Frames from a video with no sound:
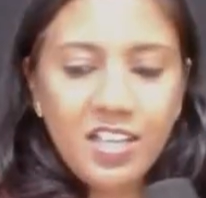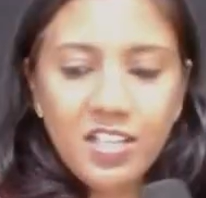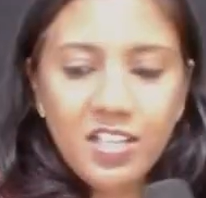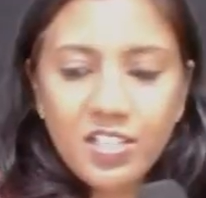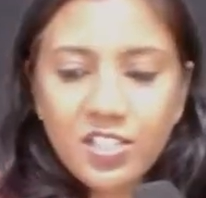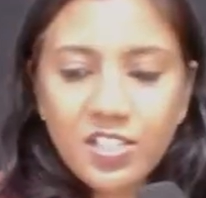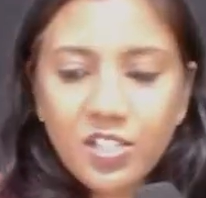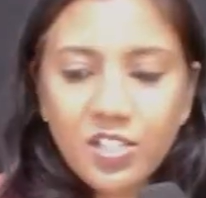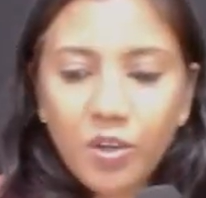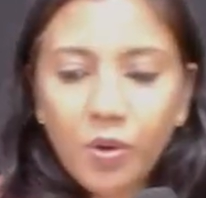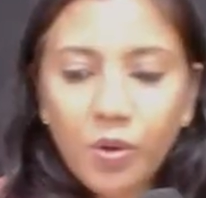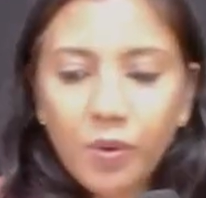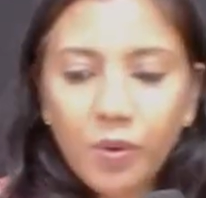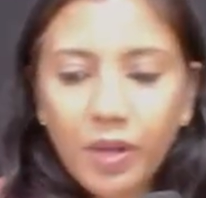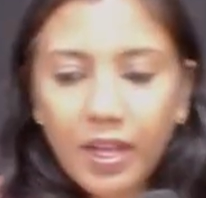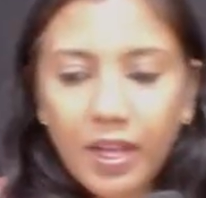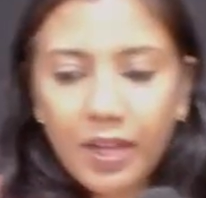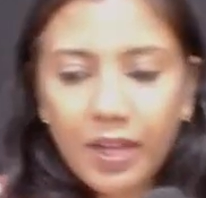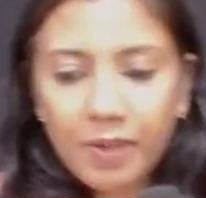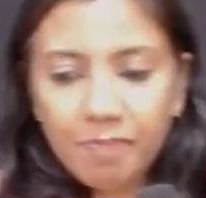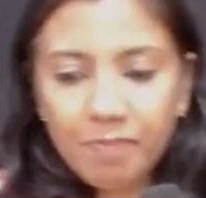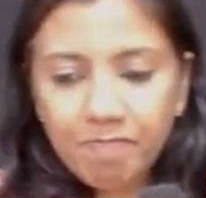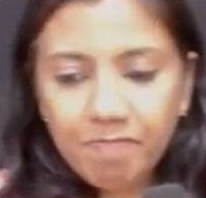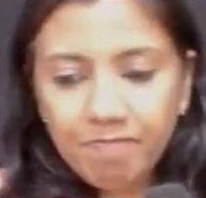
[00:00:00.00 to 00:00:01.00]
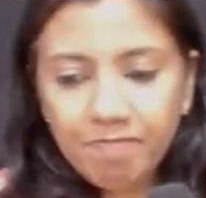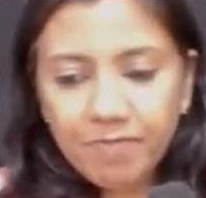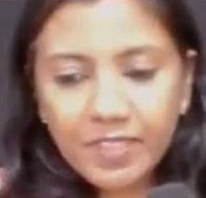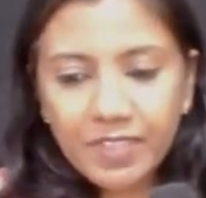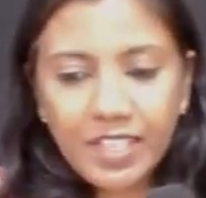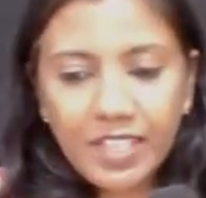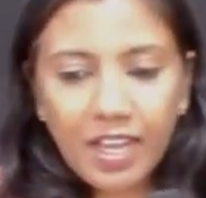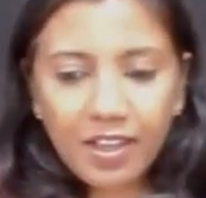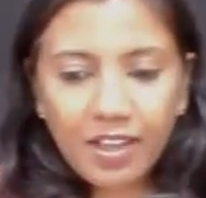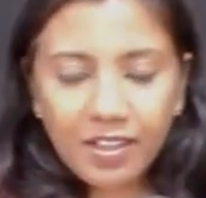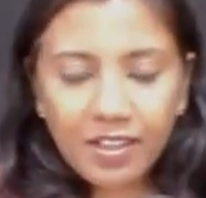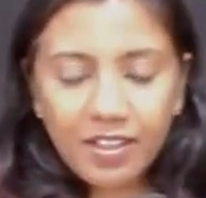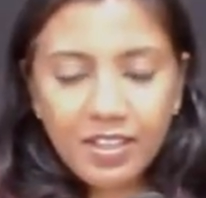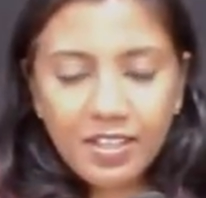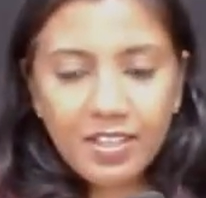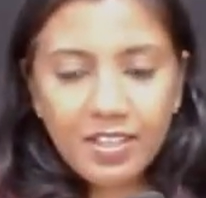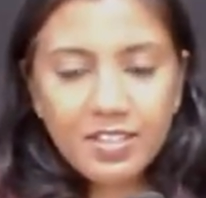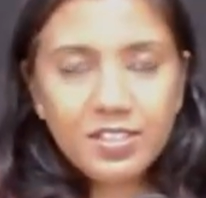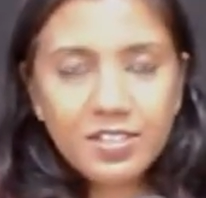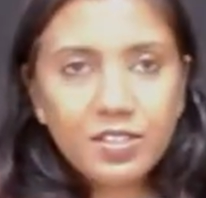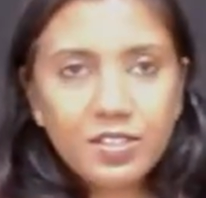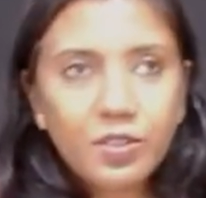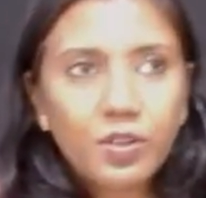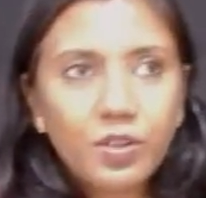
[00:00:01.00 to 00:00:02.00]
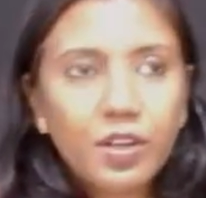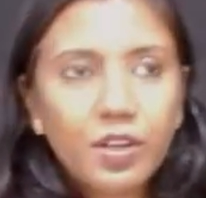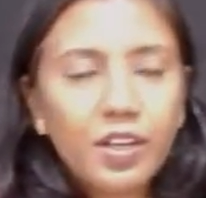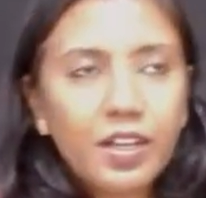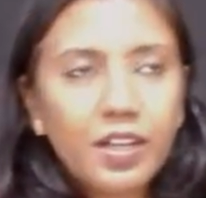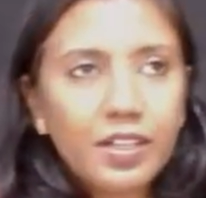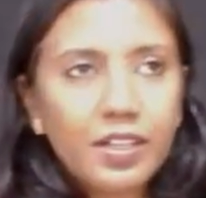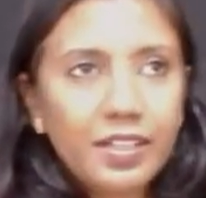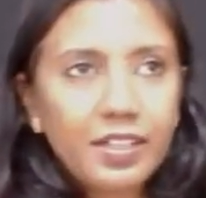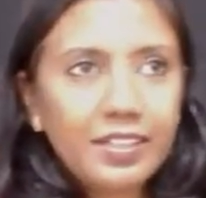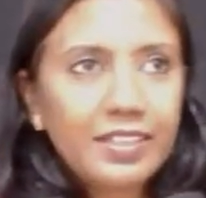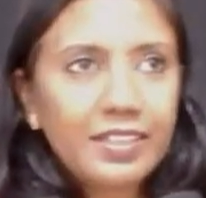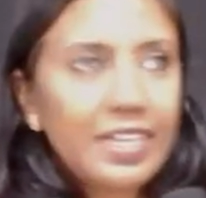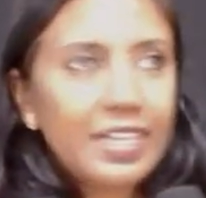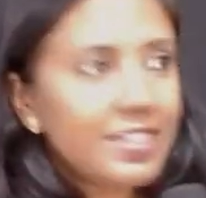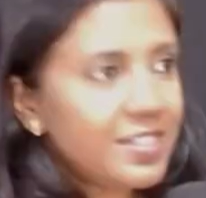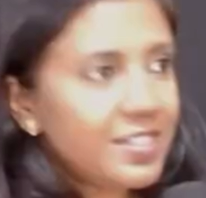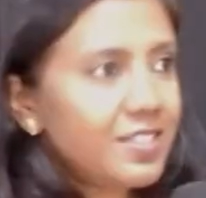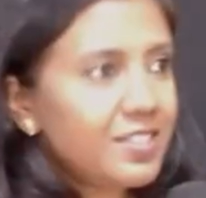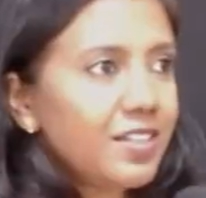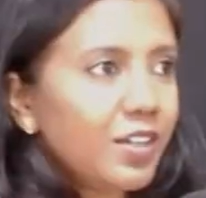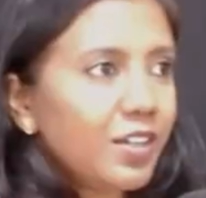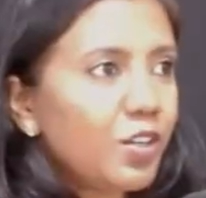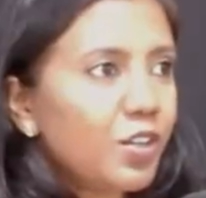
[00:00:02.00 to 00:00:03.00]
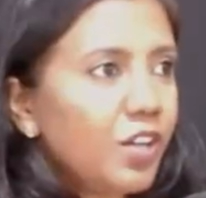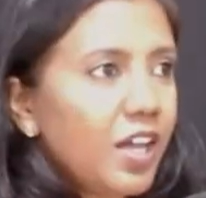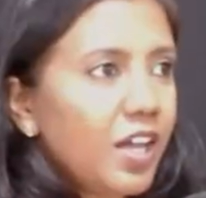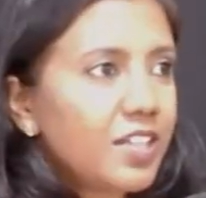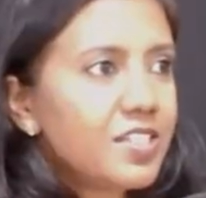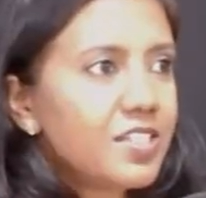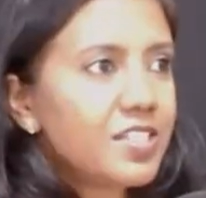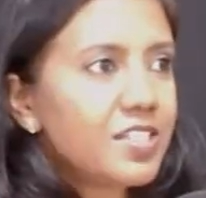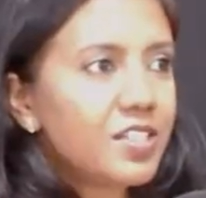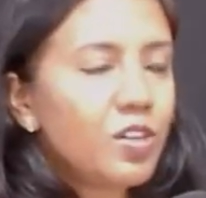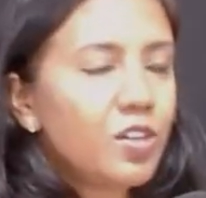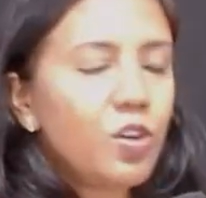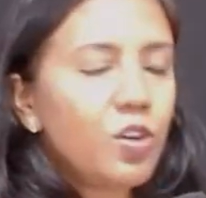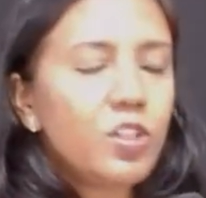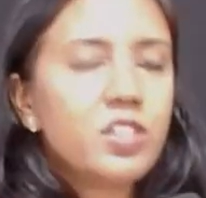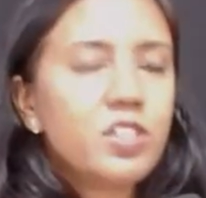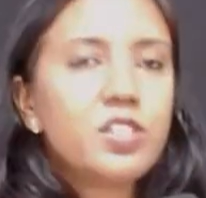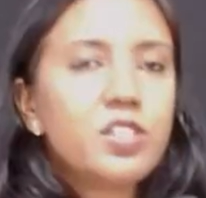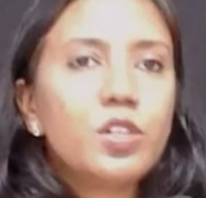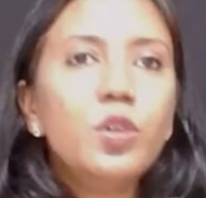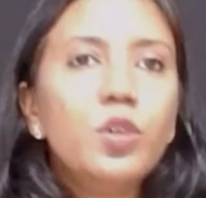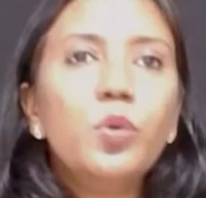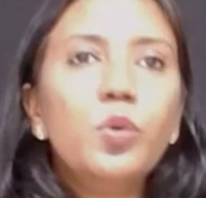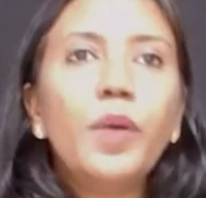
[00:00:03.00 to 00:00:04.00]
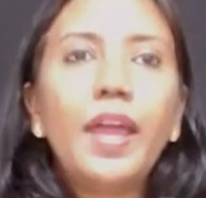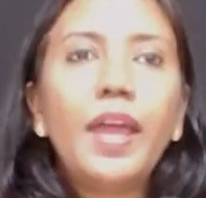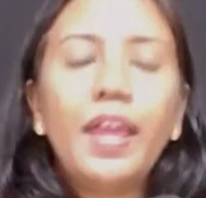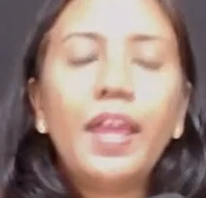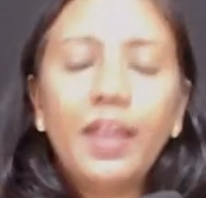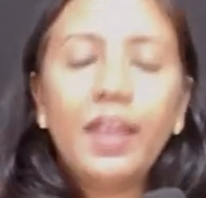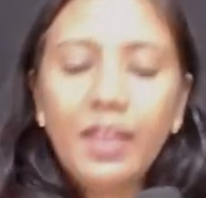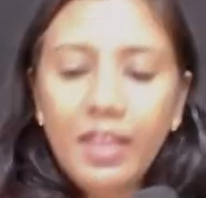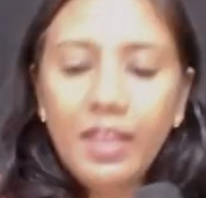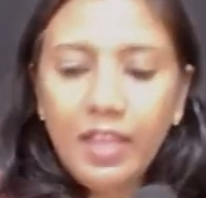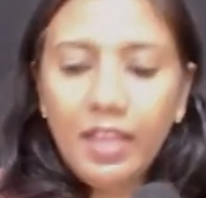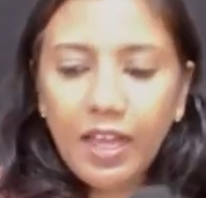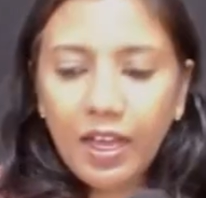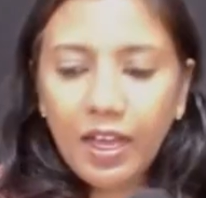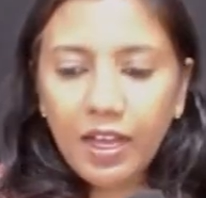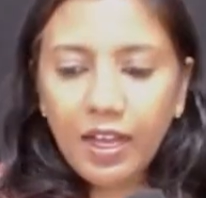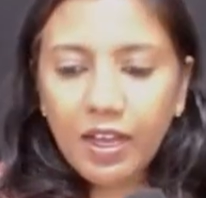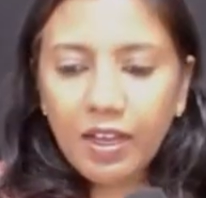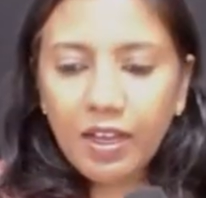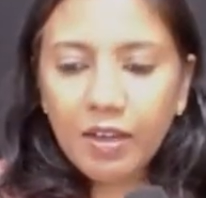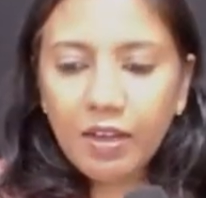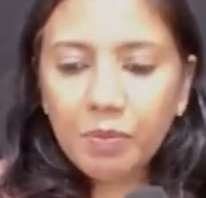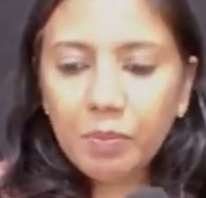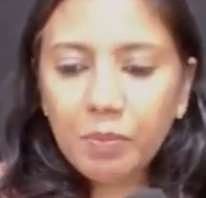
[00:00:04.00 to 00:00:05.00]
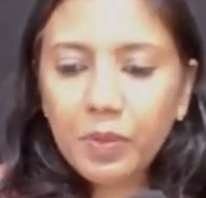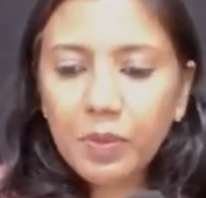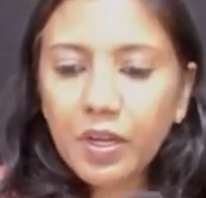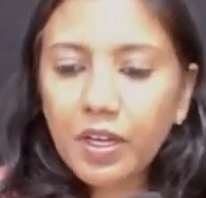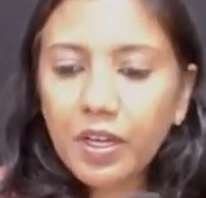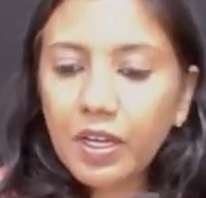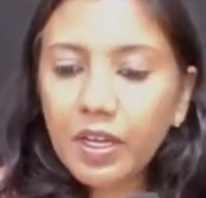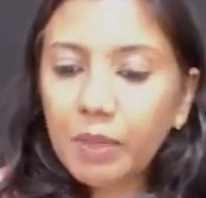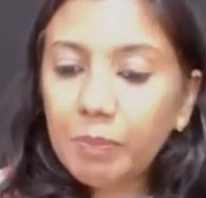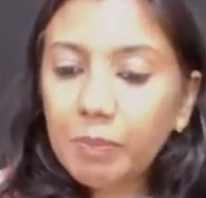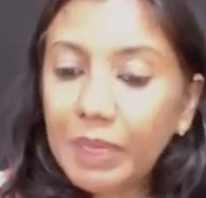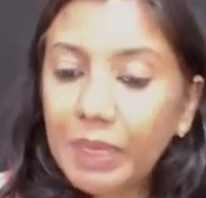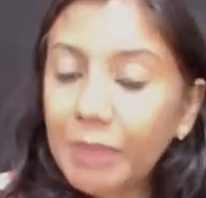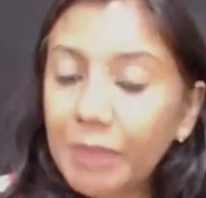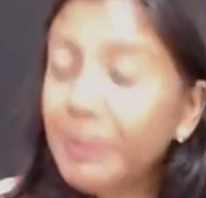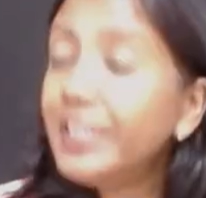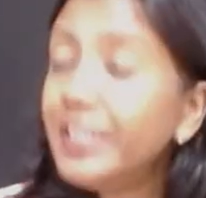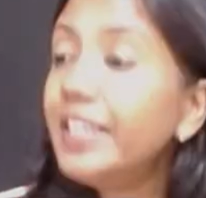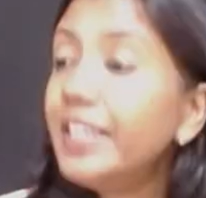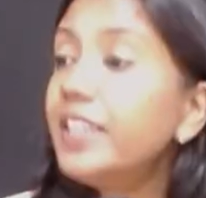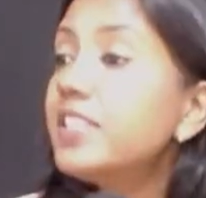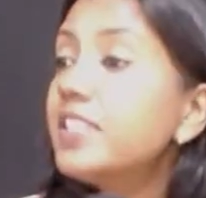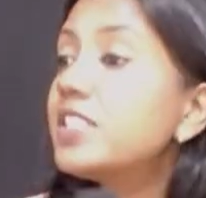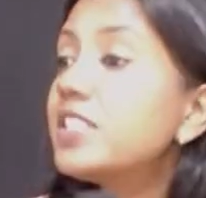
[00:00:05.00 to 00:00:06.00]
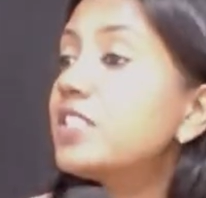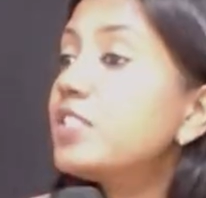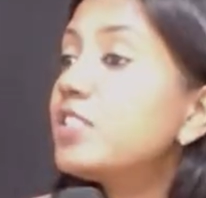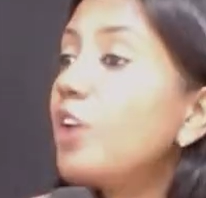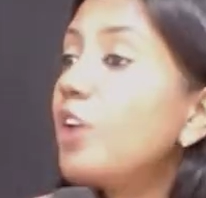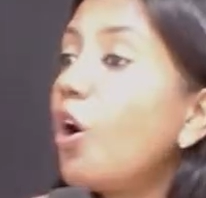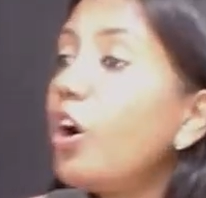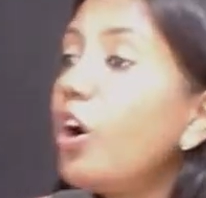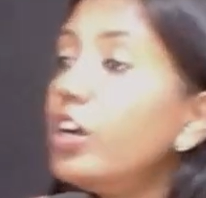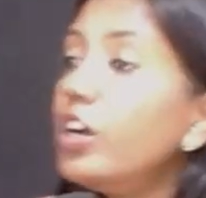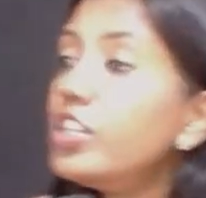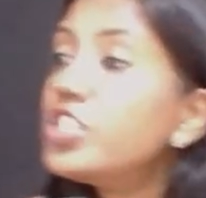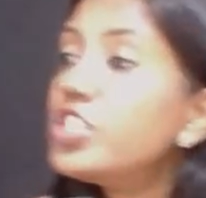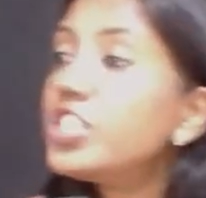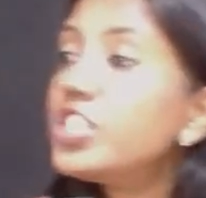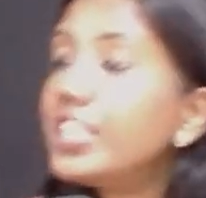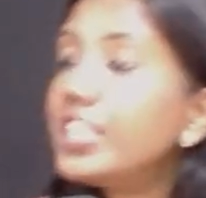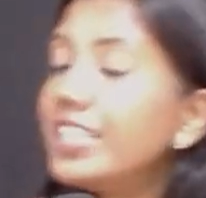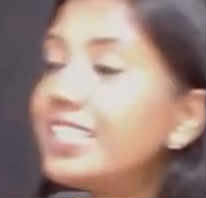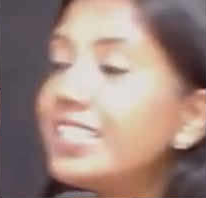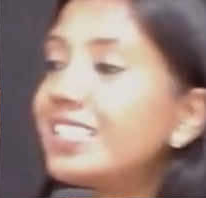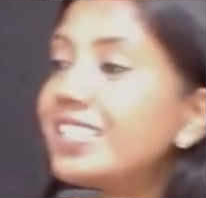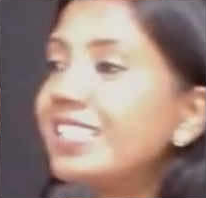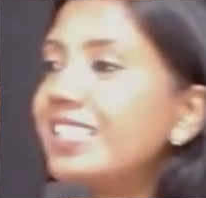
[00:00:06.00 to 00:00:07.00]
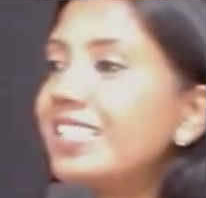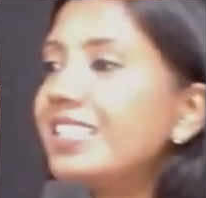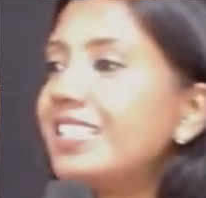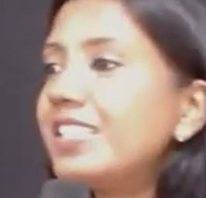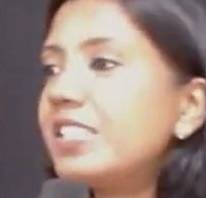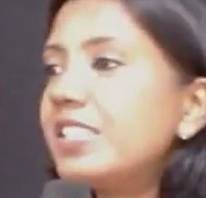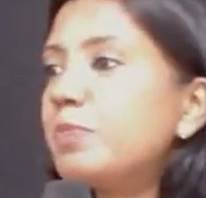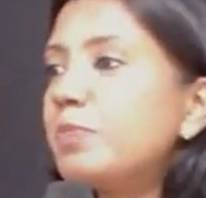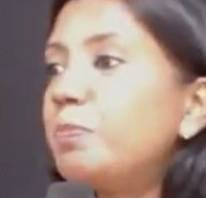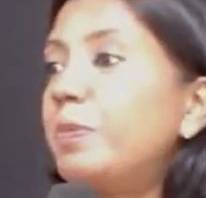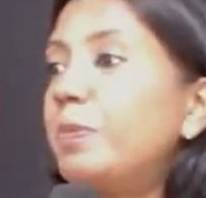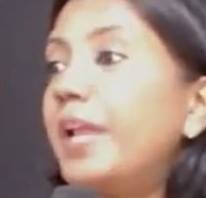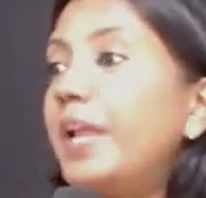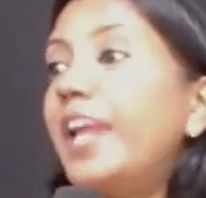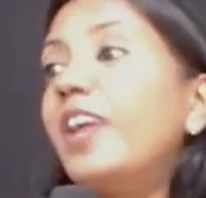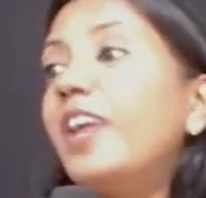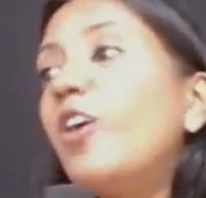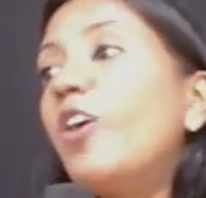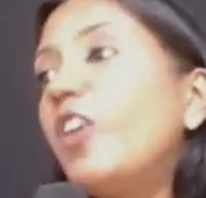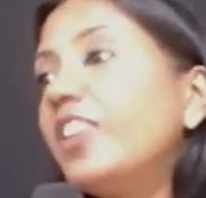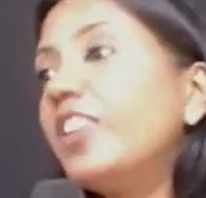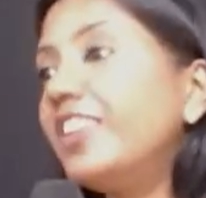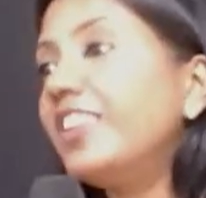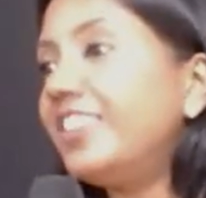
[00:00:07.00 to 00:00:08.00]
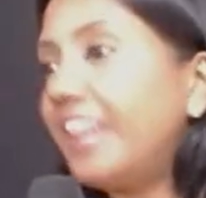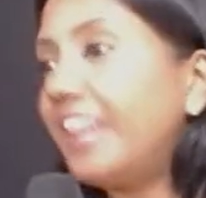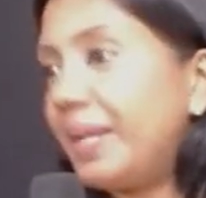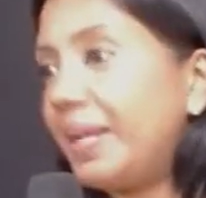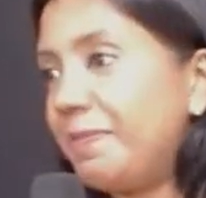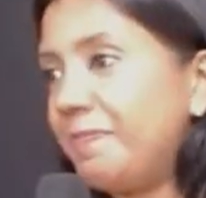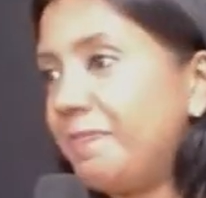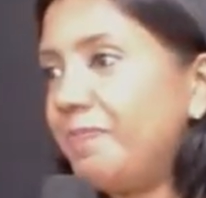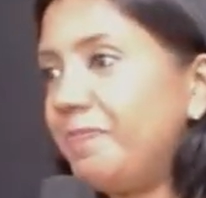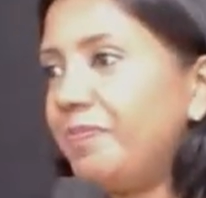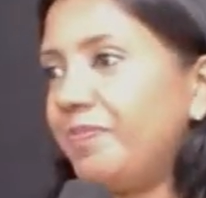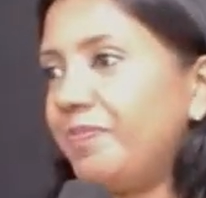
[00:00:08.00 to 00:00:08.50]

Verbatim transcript: So, um, yeah, so that's a good answer also, where uh, maybe they saw Jesus praying all the time.